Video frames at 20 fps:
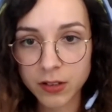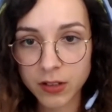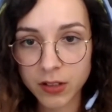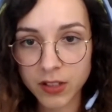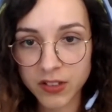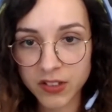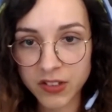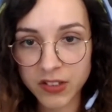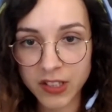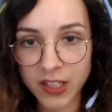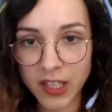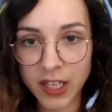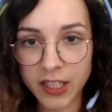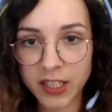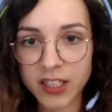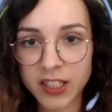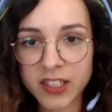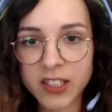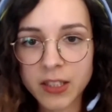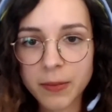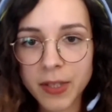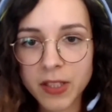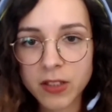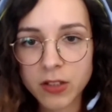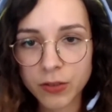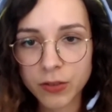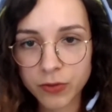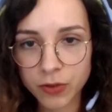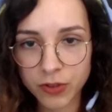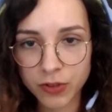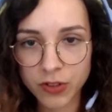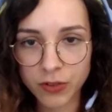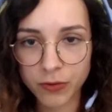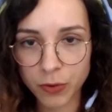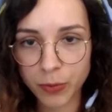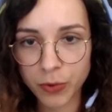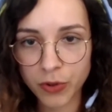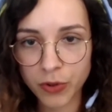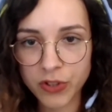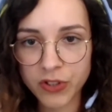It's like it depends of course of the
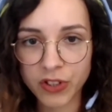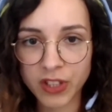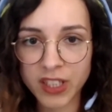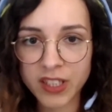person.